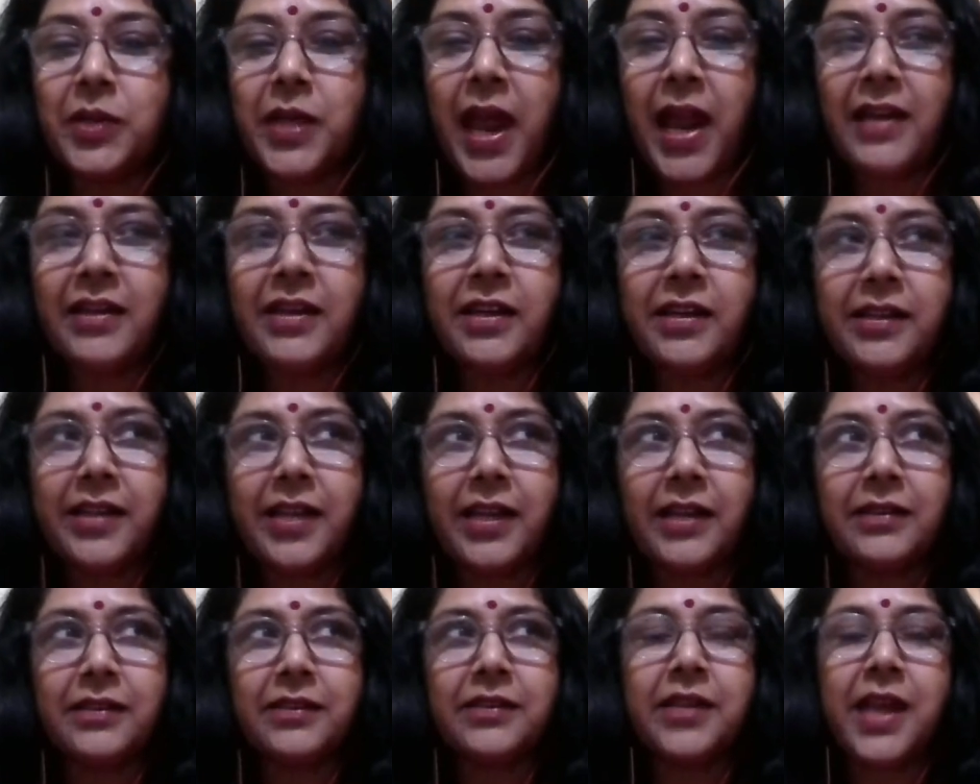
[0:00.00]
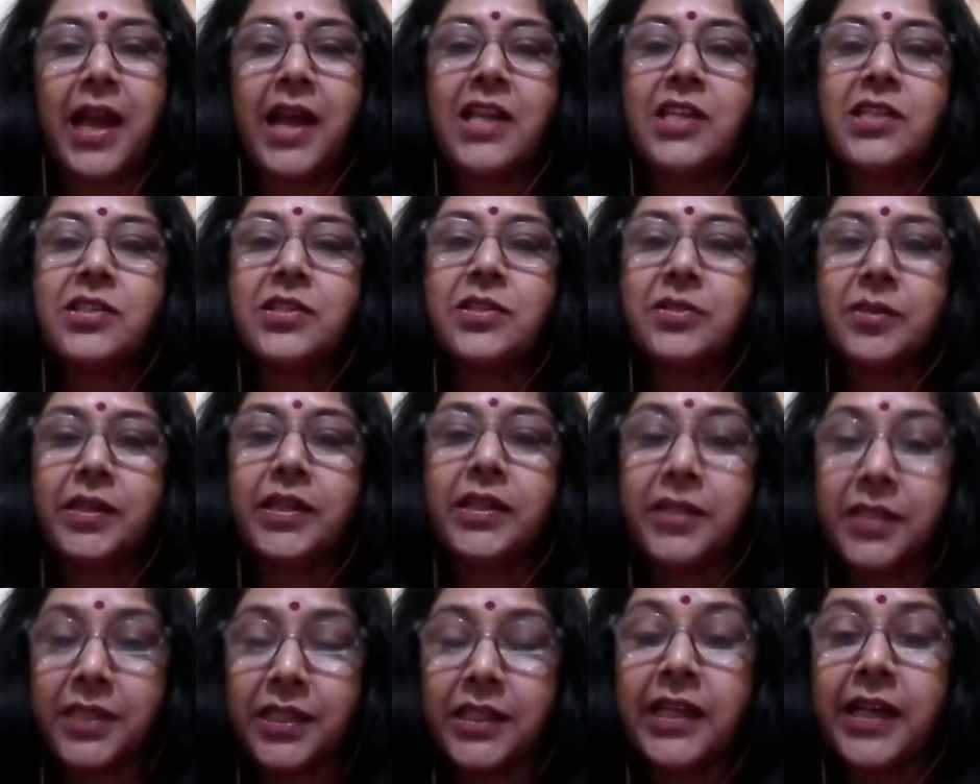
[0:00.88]
handed that cash
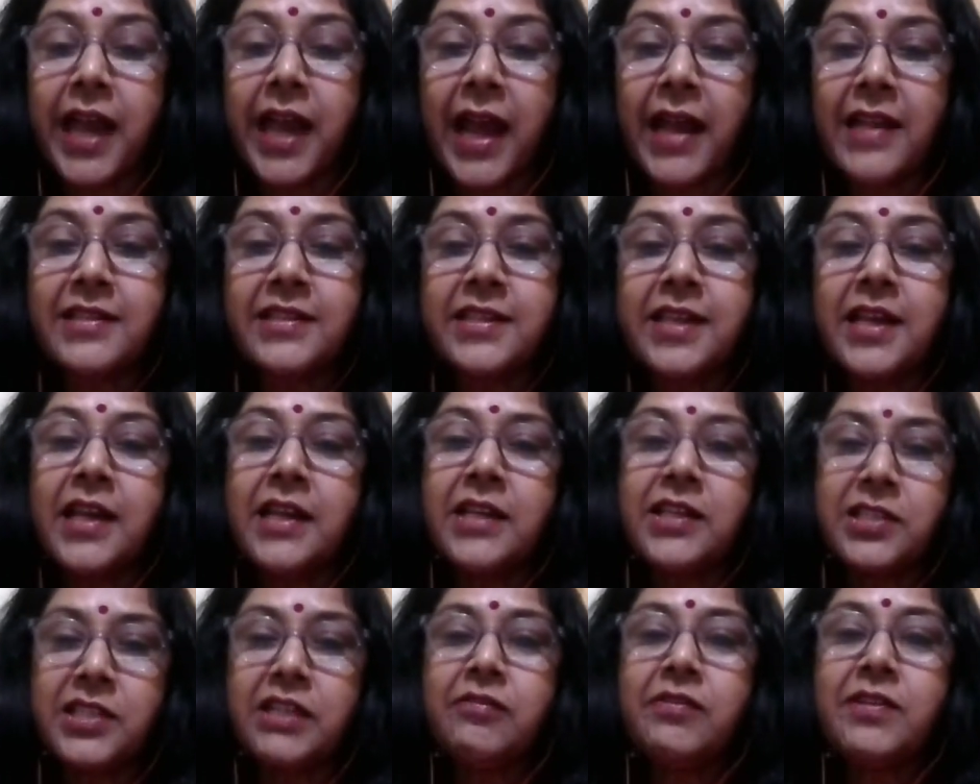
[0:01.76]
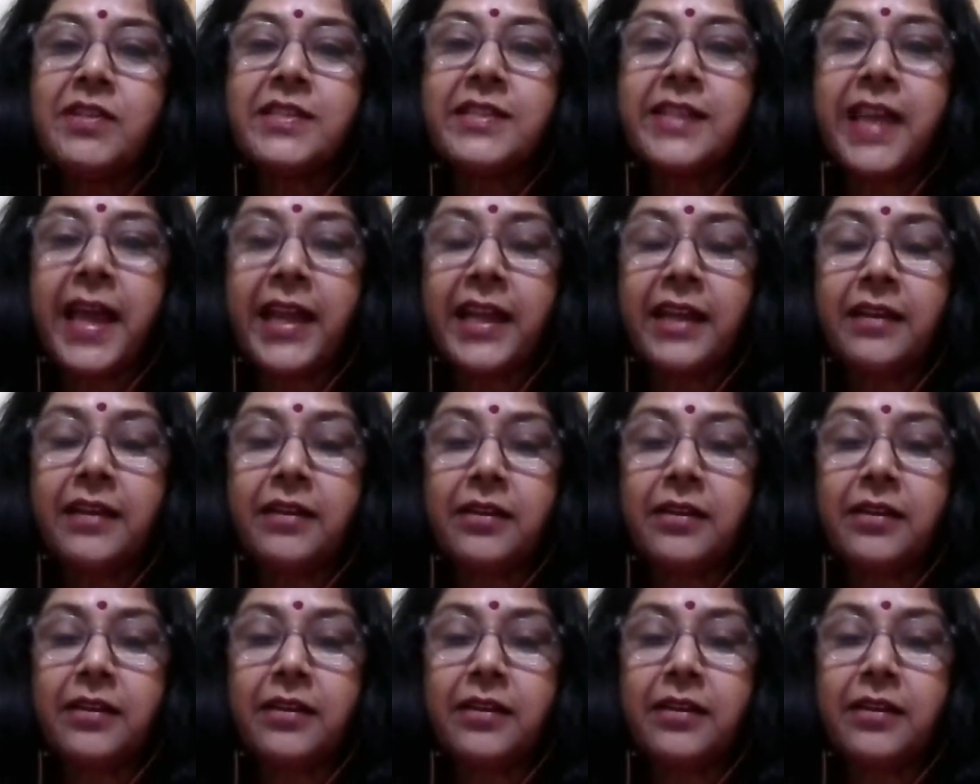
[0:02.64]
in her hands, she was like